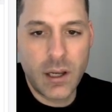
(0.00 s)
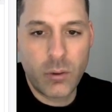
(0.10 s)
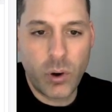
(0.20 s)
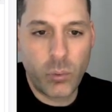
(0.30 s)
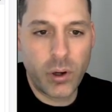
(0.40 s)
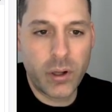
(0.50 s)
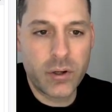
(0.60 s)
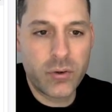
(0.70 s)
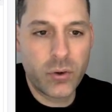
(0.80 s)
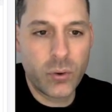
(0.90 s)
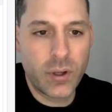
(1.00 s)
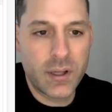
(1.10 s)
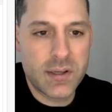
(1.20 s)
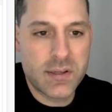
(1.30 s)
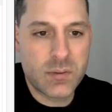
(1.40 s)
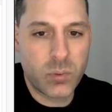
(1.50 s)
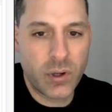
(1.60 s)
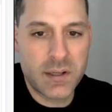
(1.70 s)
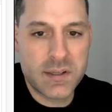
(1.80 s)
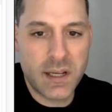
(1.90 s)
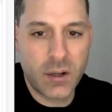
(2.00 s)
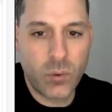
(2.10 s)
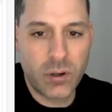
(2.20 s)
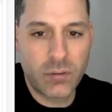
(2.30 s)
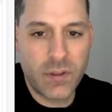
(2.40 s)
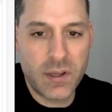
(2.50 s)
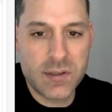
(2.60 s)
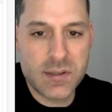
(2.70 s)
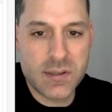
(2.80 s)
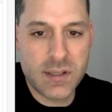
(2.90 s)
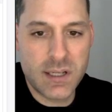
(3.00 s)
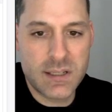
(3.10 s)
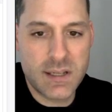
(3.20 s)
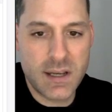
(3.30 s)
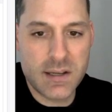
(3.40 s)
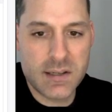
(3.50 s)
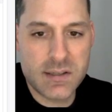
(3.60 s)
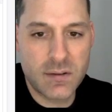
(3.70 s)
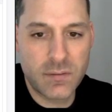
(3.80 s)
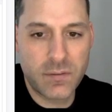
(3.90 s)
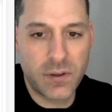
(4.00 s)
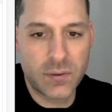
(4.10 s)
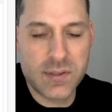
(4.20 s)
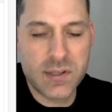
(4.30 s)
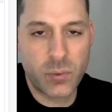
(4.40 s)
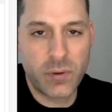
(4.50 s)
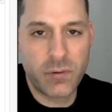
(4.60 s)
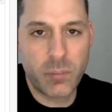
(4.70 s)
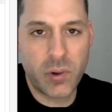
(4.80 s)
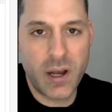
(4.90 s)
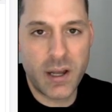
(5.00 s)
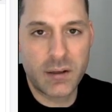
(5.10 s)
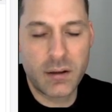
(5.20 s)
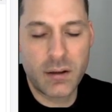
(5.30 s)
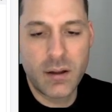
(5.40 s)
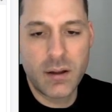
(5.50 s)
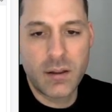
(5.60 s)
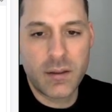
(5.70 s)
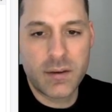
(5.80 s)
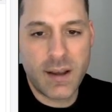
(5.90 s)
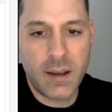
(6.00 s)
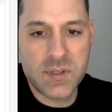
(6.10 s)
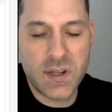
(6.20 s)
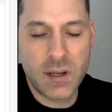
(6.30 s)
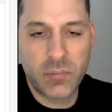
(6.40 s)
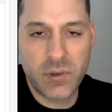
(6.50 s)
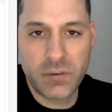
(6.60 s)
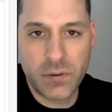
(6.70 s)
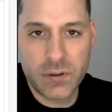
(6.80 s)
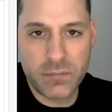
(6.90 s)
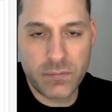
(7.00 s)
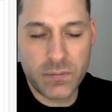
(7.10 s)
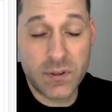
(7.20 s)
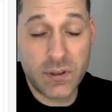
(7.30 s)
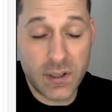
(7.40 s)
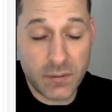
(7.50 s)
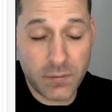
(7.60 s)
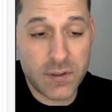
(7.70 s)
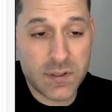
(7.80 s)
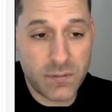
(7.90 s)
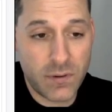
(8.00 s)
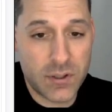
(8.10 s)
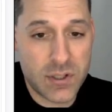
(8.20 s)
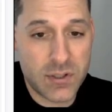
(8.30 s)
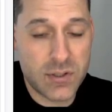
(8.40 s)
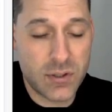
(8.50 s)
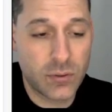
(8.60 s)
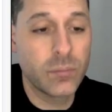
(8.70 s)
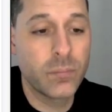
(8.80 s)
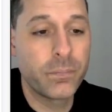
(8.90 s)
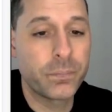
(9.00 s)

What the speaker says: And what we're going to do is we're going to take one of these ETS fields that we've applied the timestamp difference function to,